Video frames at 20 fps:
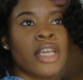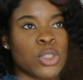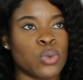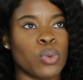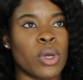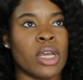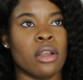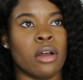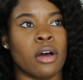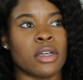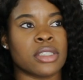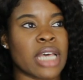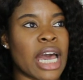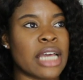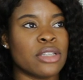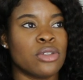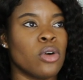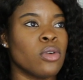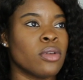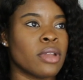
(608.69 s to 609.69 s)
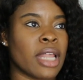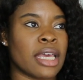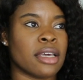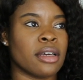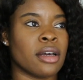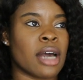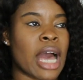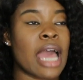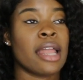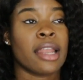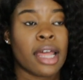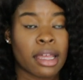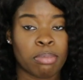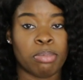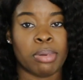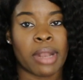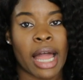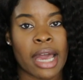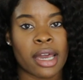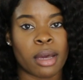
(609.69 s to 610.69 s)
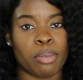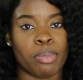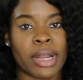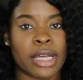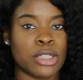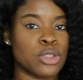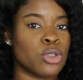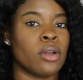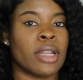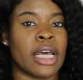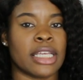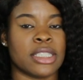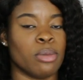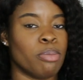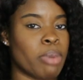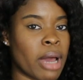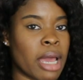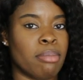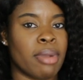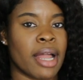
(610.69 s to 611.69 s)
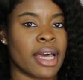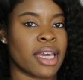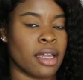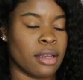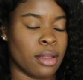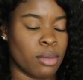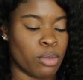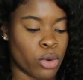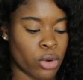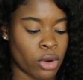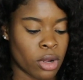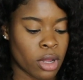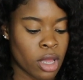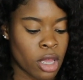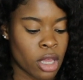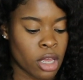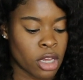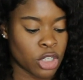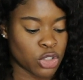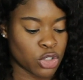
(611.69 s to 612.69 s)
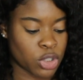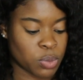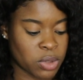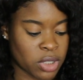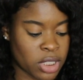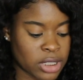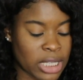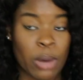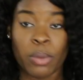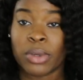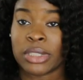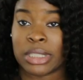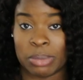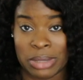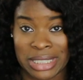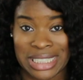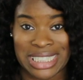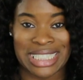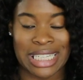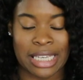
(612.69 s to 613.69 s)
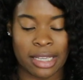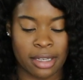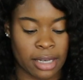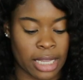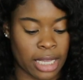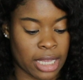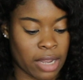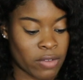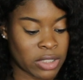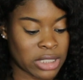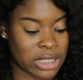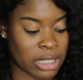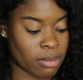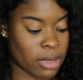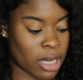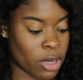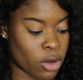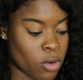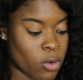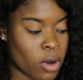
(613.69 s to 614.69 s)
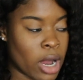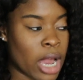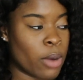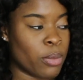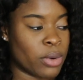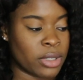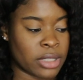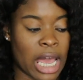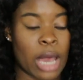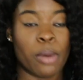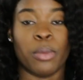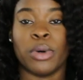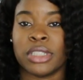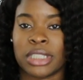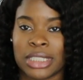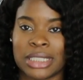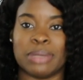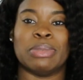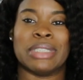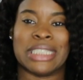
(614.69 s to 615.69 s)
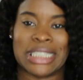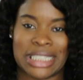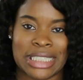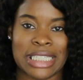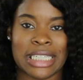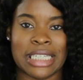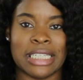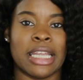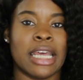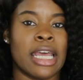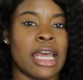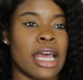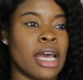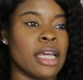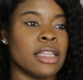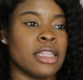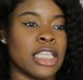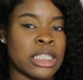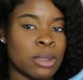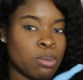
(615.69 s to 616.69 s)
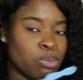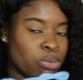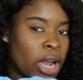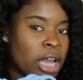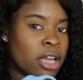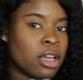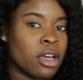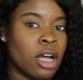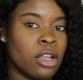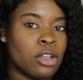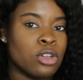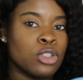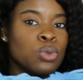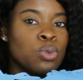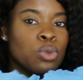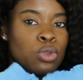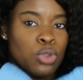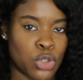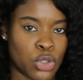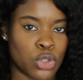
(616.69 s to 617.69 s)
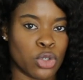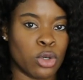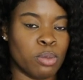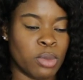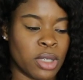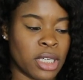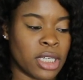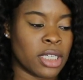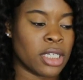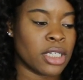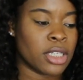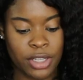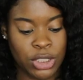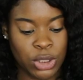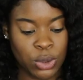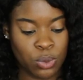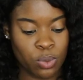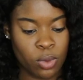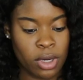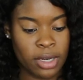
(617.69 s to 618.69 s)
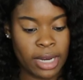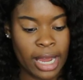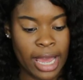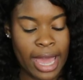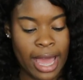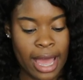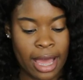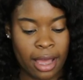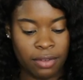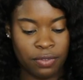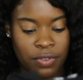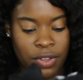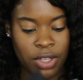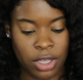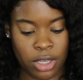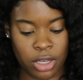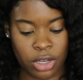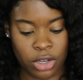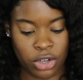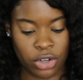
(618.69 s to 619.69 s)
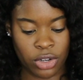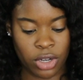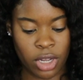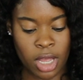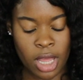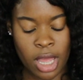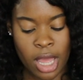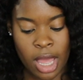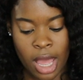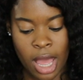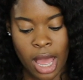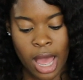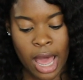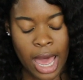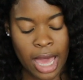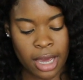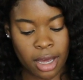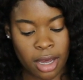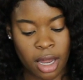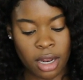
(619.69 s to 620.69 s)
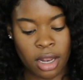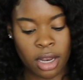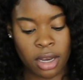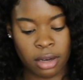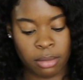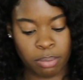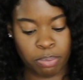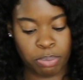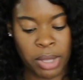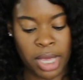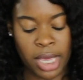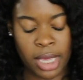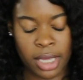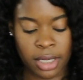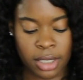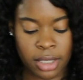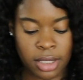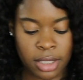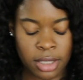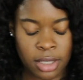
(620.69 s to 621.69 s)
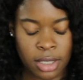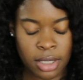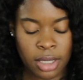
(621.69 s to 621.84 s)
it's weight loss i don't like i like black but i don't like to buy black anymore just because i want to be seen like every time i go out i want i want to be seen these bright colors will show me this one i have here i got it in pink